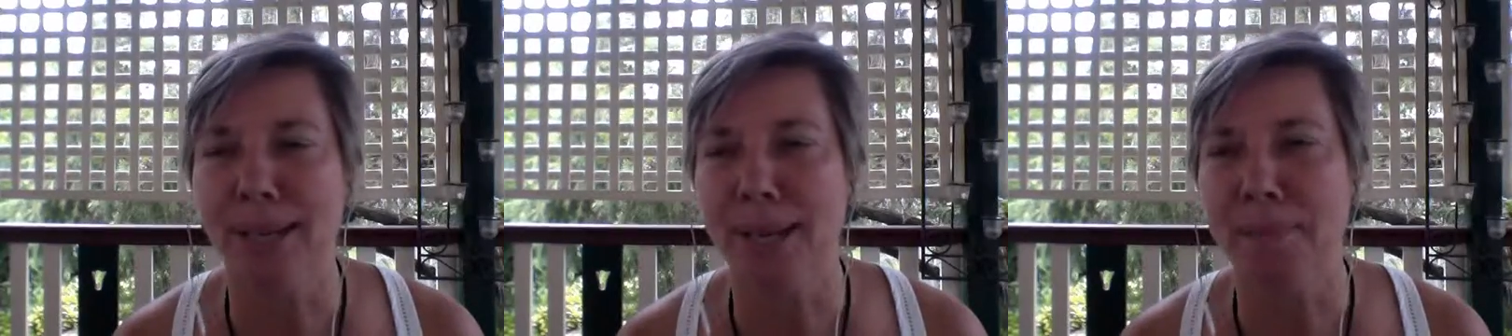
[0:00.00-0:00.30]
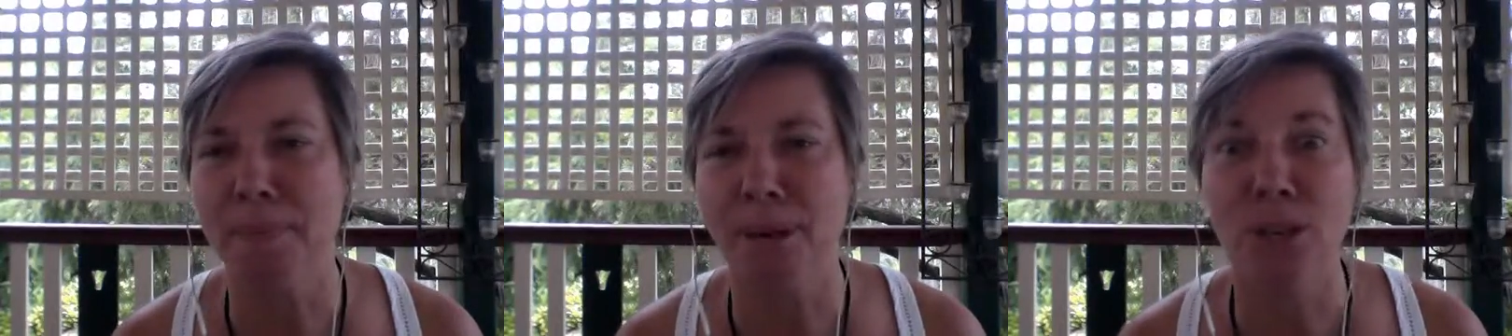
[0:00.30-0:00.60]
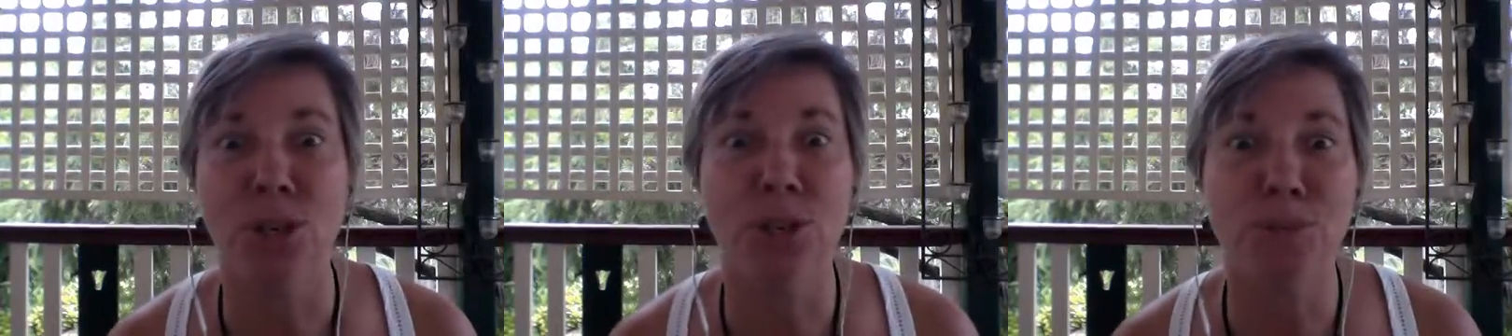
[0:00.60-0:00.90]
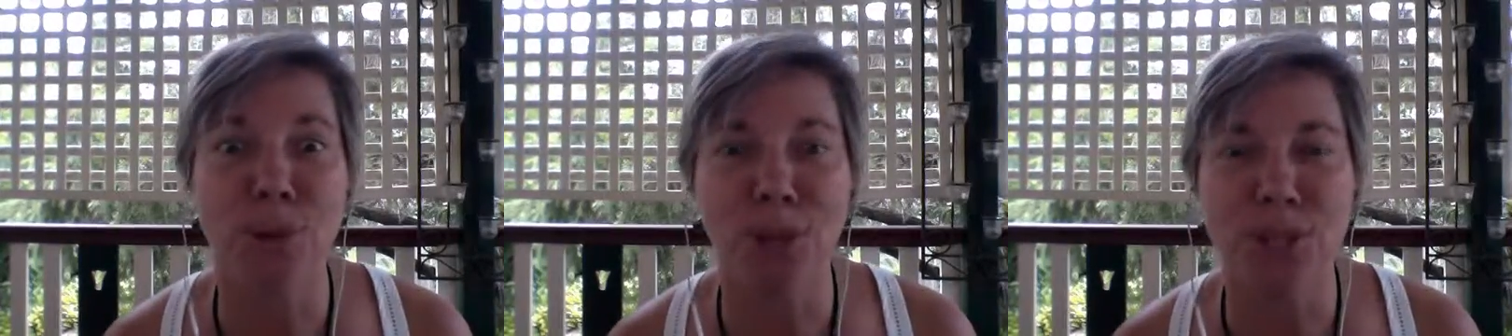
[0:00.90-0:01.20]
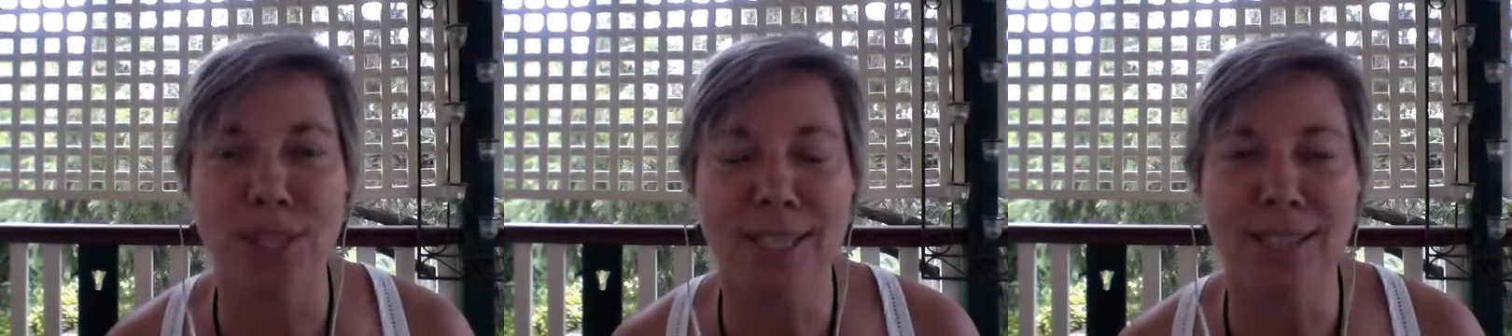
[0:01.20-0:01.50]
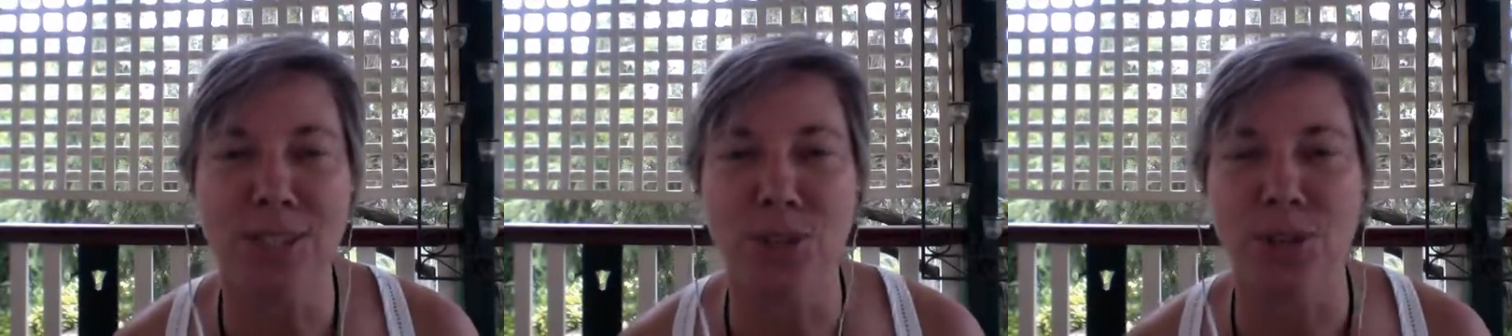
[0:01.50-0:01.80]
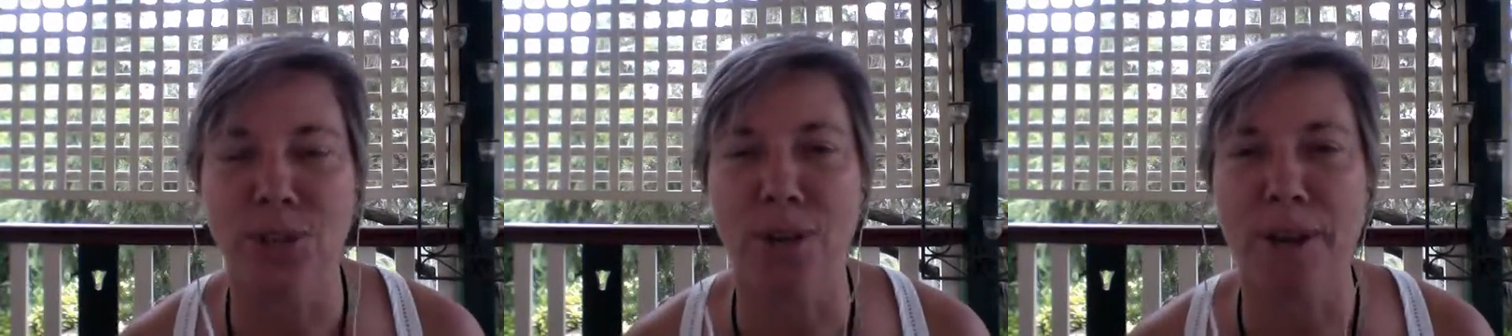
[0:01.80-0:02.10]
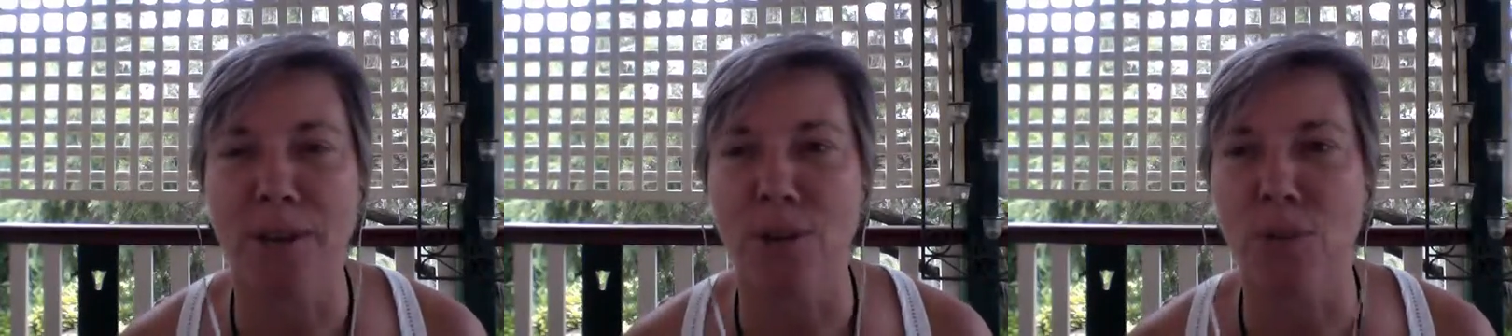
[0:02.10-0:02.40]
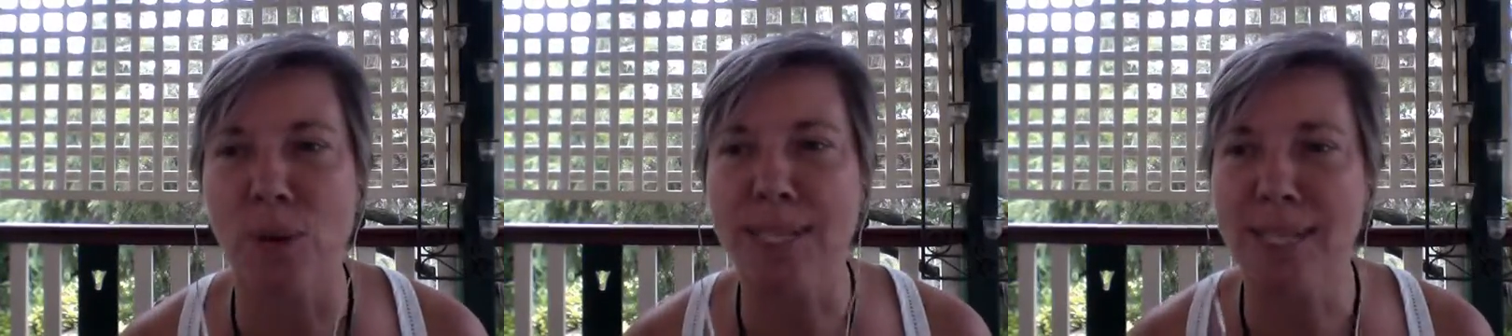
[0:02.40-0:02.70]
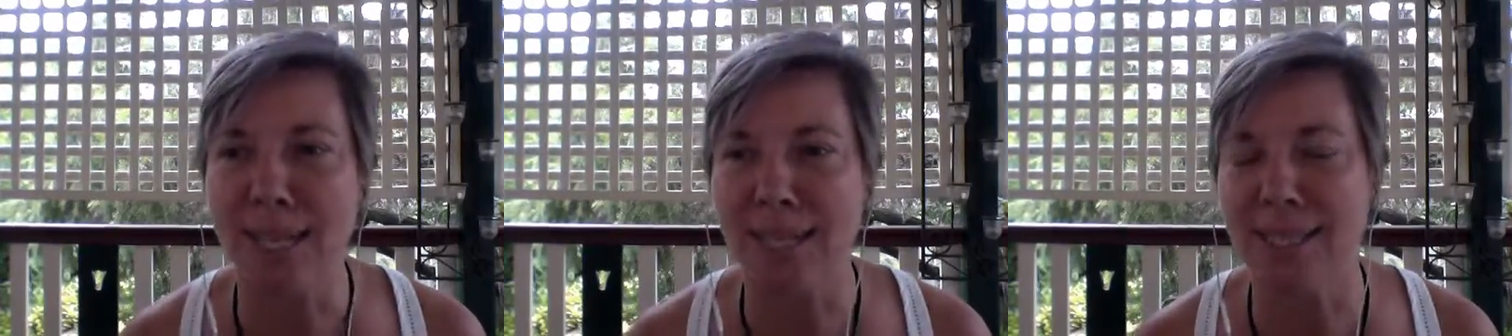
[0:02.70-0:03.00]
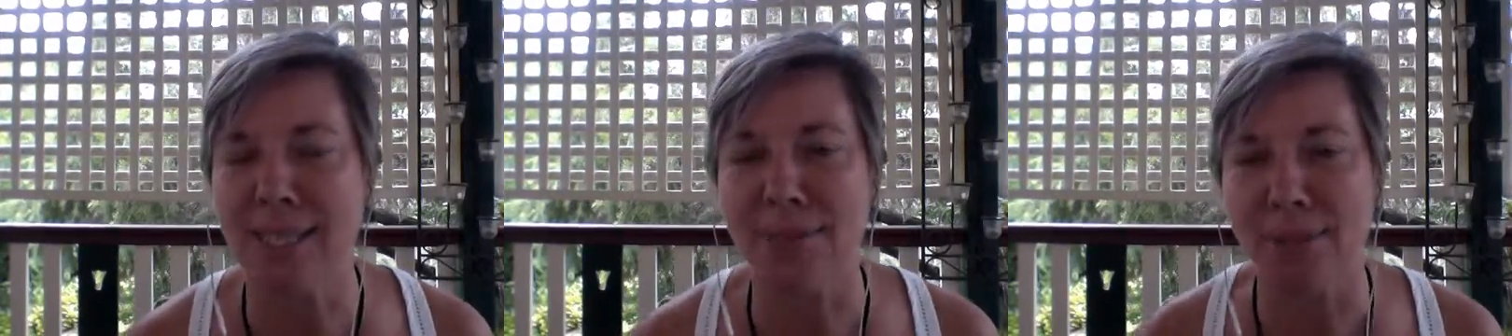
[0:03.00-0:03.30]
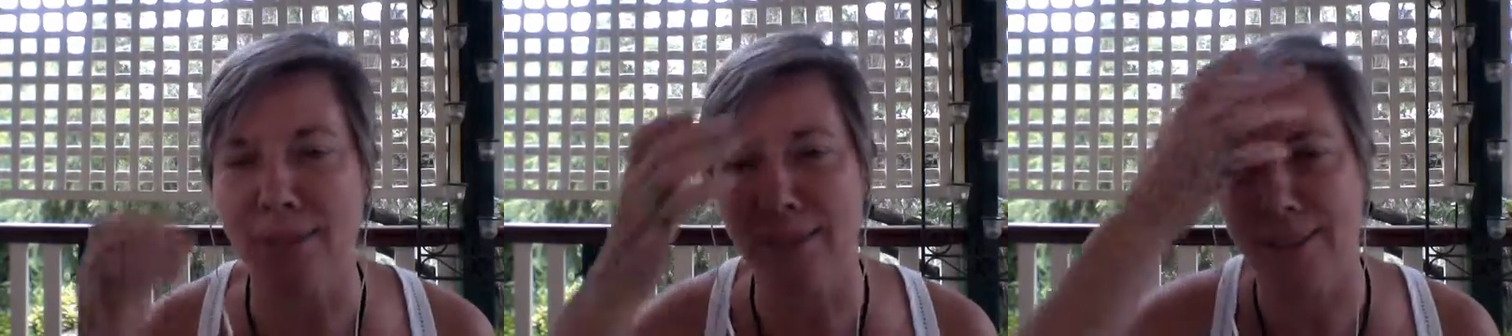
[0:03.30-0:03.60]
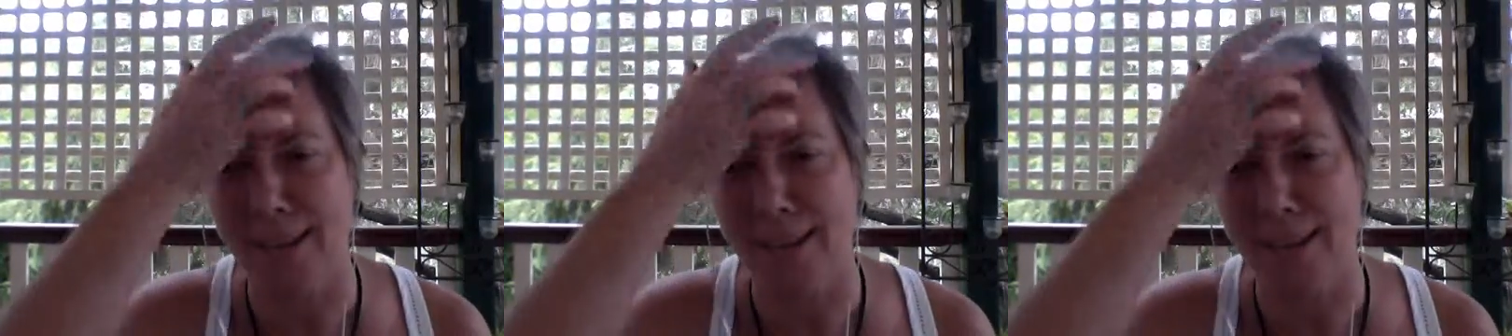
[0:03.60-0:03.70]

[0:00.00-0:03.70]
A huge apologies. This should have come out on Wednesday the 7th.